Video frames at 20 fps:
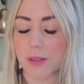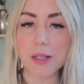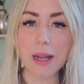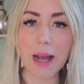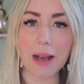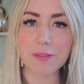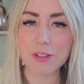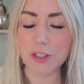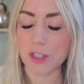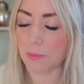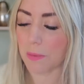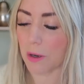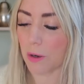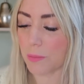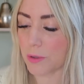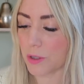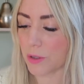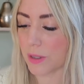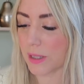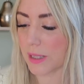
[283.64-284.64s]
so I don't have to do
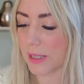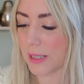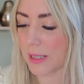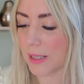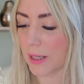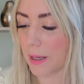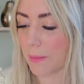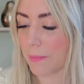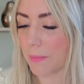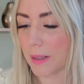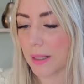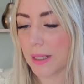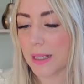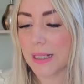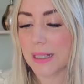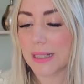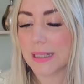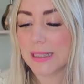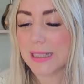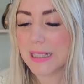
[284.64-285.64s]
multiple choices this time.
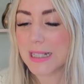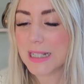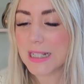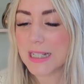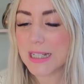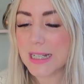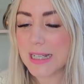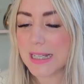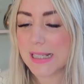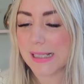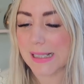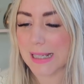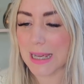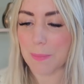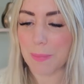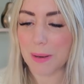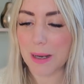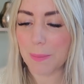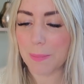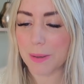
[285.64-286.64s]

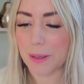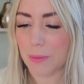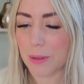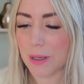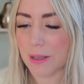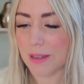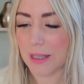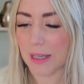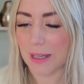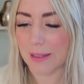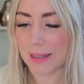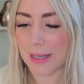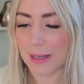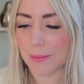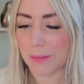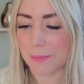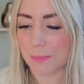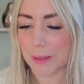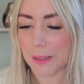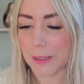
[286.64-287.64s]
Sheezy, but let me know what you think of
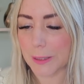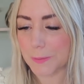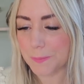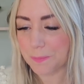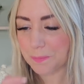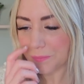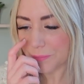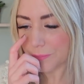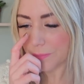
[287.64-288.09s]
that one below.